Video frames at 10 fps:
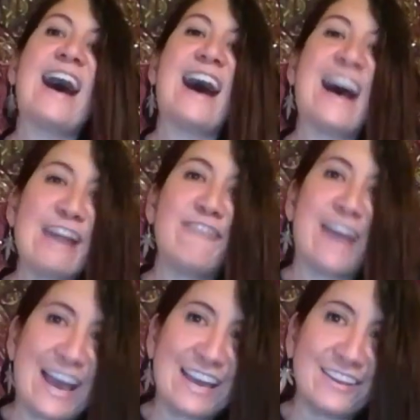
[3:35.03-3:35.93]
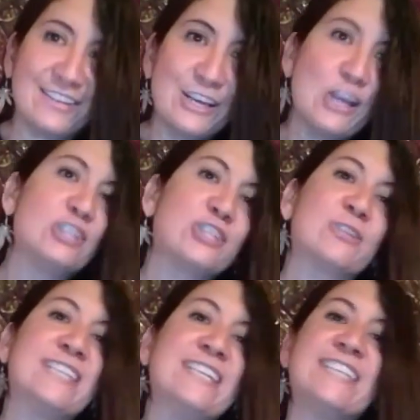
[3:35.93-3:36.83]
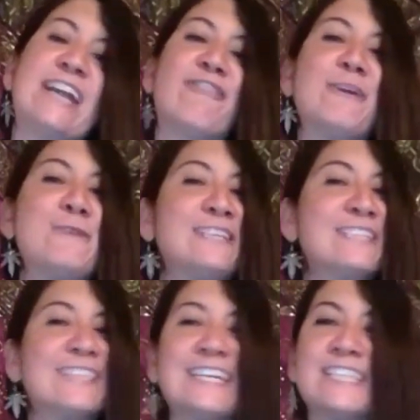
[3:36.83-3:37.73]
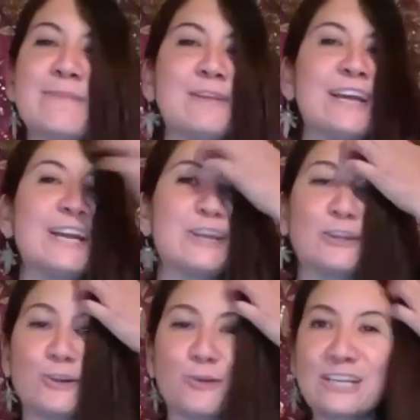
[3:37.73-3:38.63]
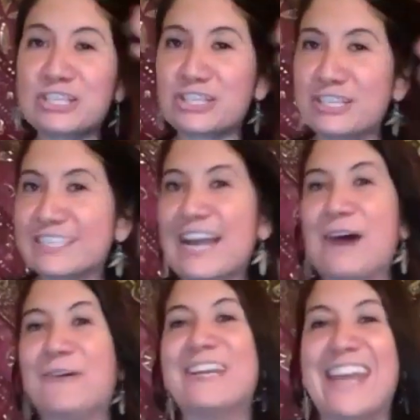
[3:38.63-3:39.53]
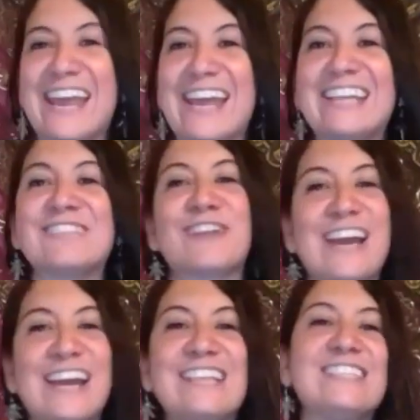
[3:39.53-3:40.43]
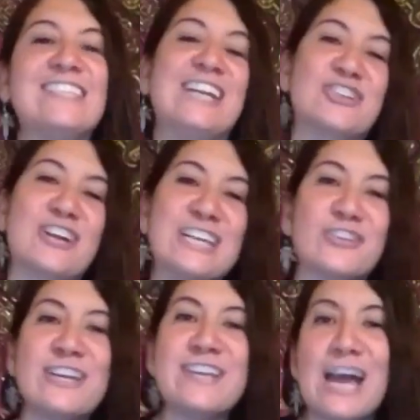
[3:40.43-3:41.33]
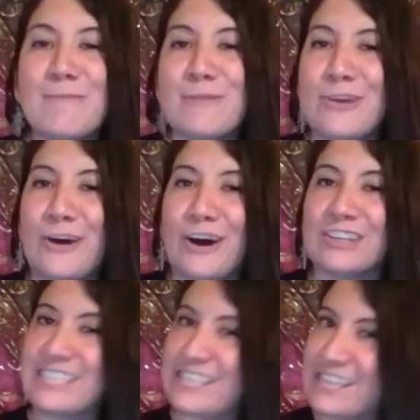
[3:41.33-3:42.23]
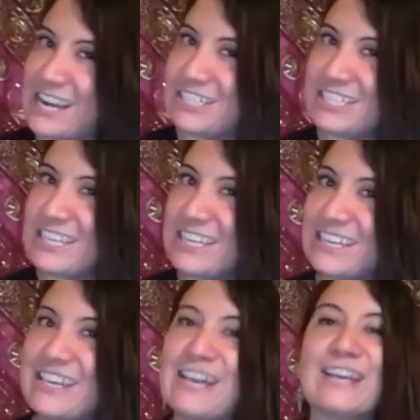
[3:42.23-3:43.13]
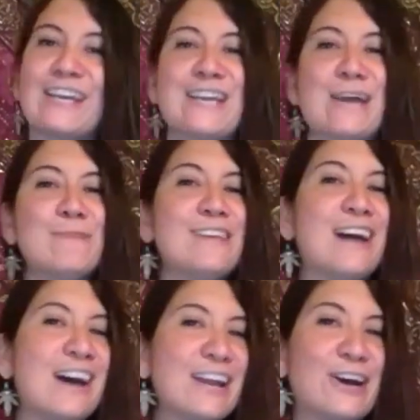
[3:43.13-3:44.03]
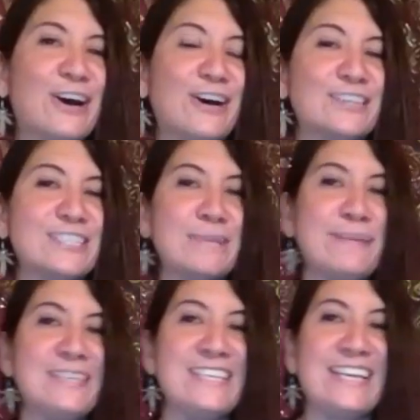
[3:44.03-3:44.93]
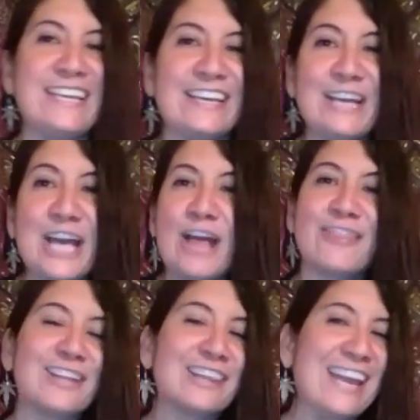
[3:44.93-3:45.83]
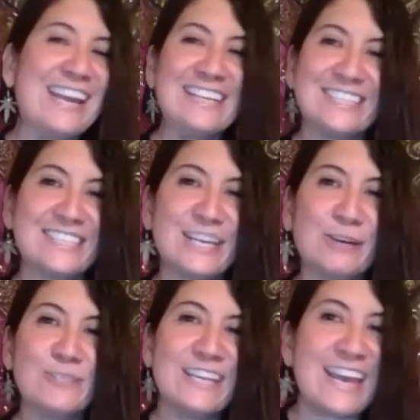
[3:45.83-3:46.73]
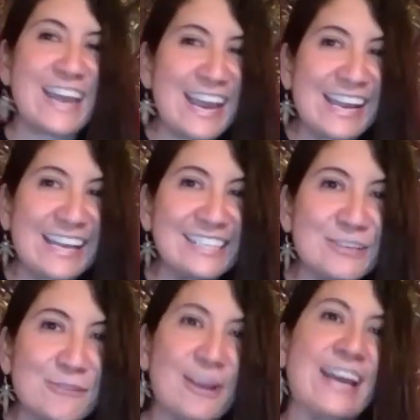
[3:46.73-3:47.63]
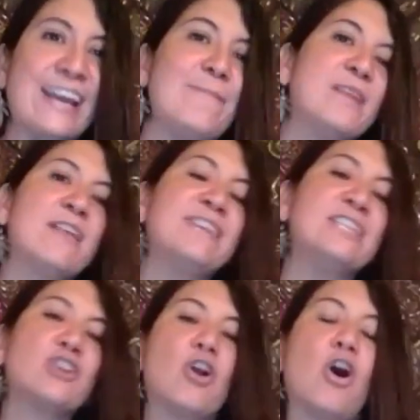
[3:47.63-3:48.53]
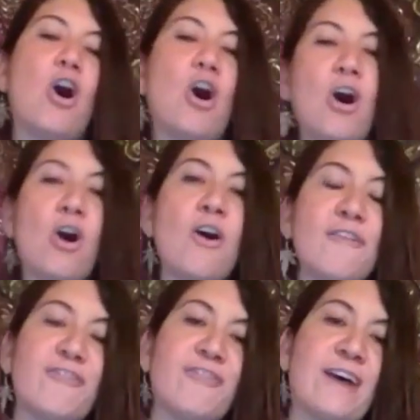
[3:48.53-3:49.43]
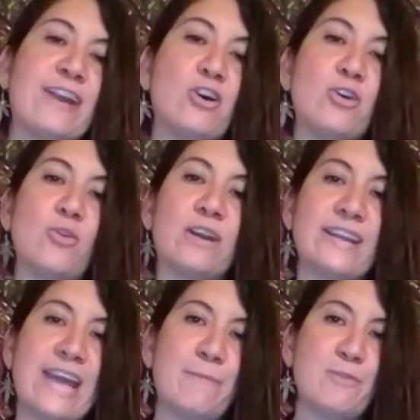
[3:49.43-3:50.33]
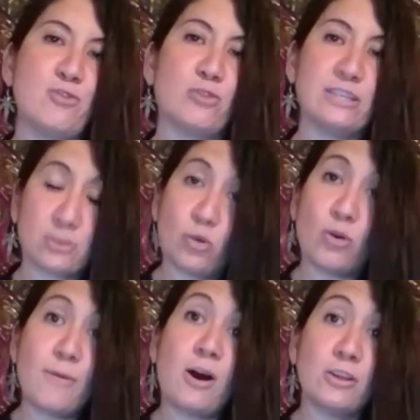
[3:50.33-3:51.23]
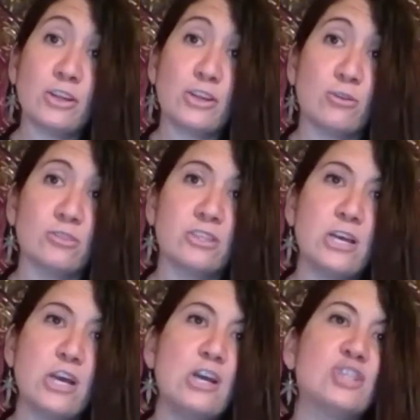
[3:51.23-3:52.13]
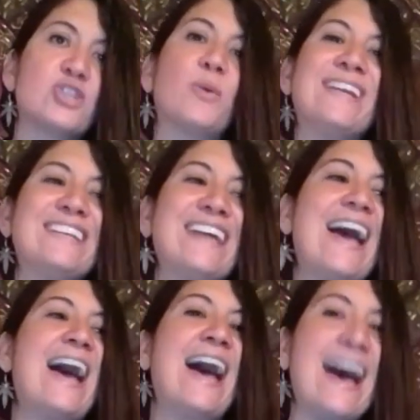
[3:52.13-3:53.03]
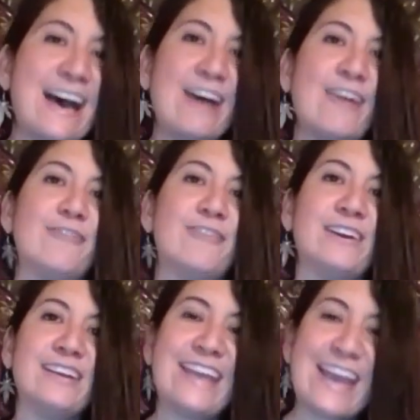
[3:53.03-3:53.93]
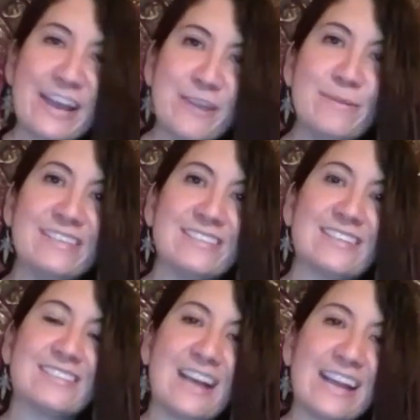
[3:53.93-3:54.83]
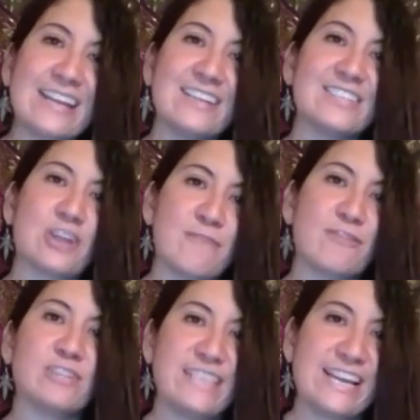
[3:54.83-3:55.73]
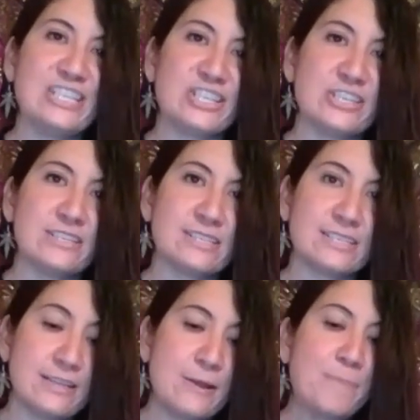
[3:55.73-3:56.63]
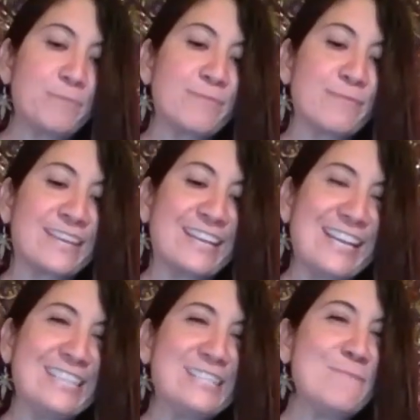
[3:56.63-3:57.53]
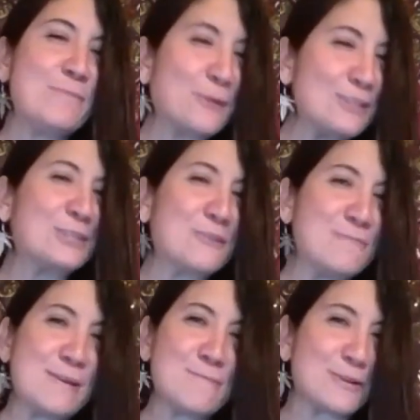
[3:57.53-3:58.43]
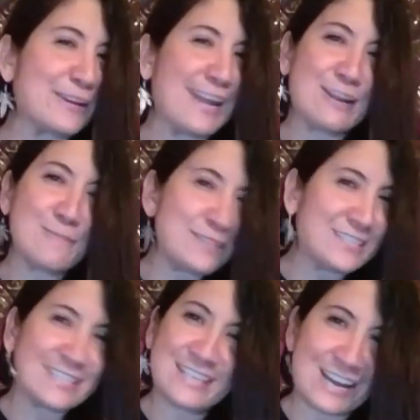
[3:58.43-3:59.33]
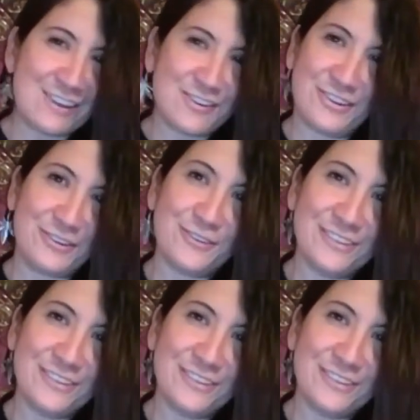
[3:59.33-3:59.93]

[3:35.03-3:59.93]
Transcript: I've had. So since everyone is asking molecular questions nowadays, right? Tetrahydrocannabinol, THC, cannabidiol, CBD, the latest Delta 8, right? These are all phytocannabinoids or molecules. So we need to have cannabis science conversations. It's important to remember, cannabis is not new.